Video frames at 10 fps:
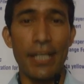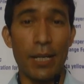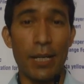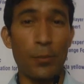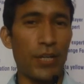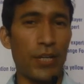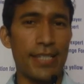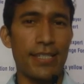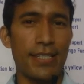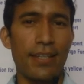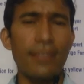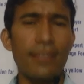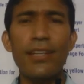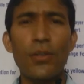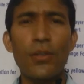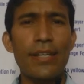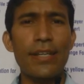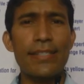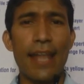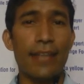components, they don't
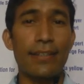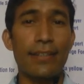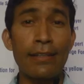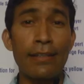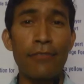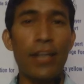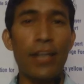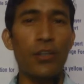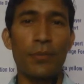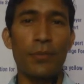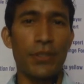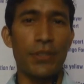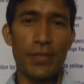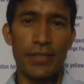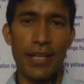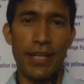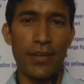understand the real value of the Google today.